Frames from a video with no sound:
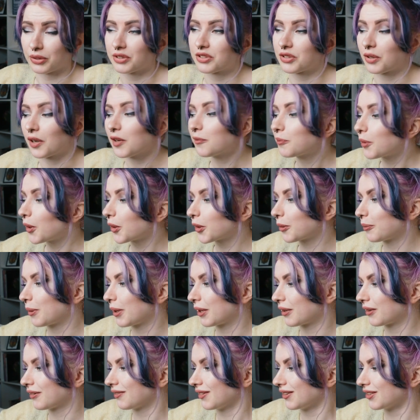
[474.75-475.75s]
So I bought a
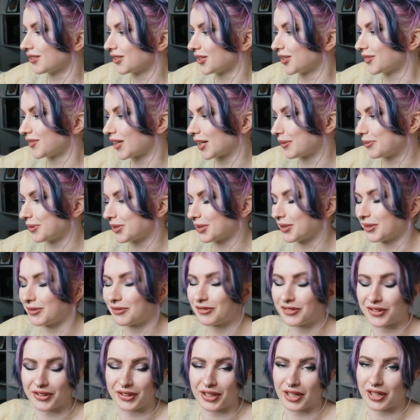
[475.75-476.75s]
pair of these off Amazon
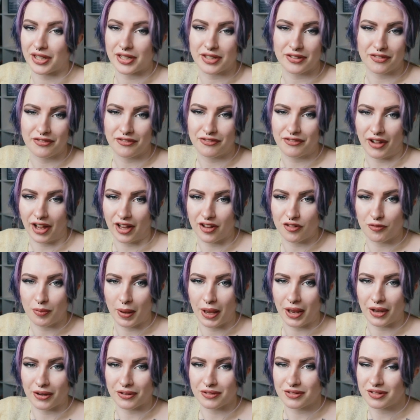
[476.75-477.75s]
for
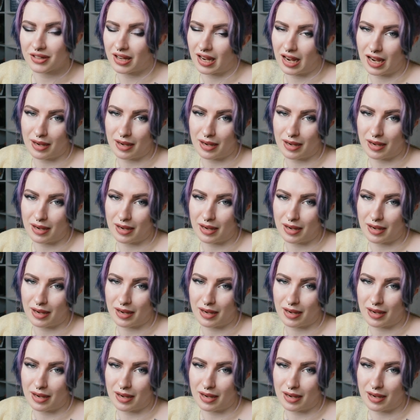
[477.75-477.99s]
£5.